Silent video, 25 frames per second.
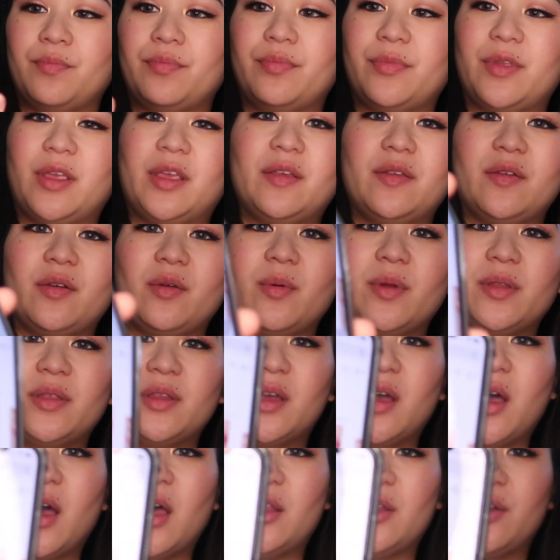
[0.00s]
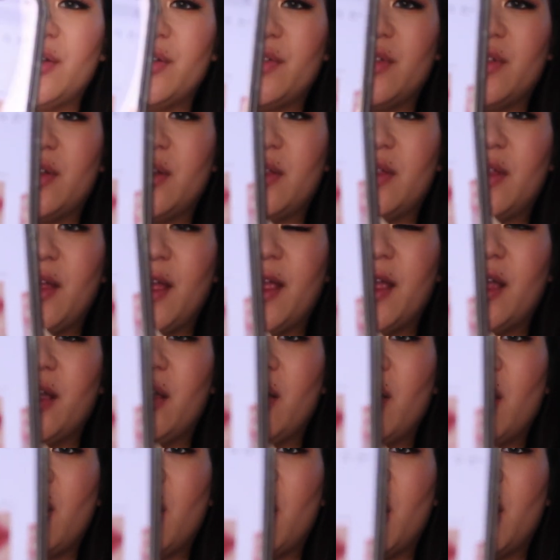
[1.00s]
These are what the colors look like
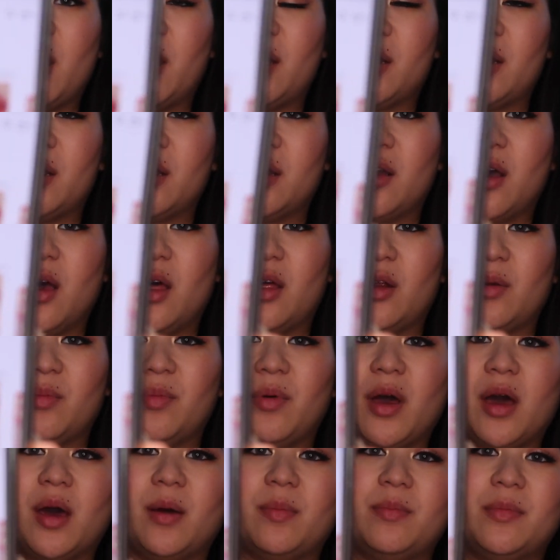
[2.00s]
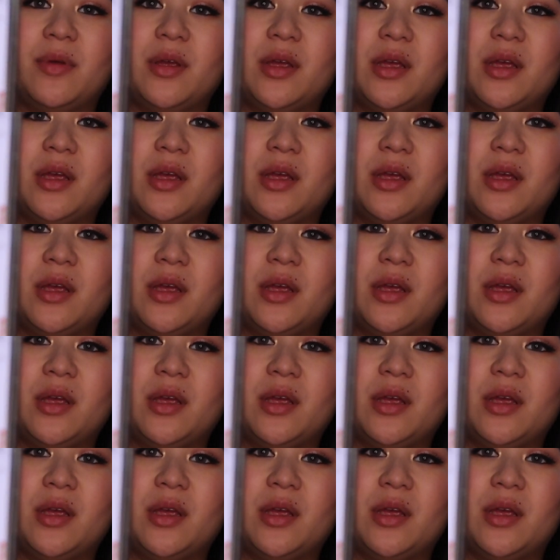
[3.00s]
on ColourPop,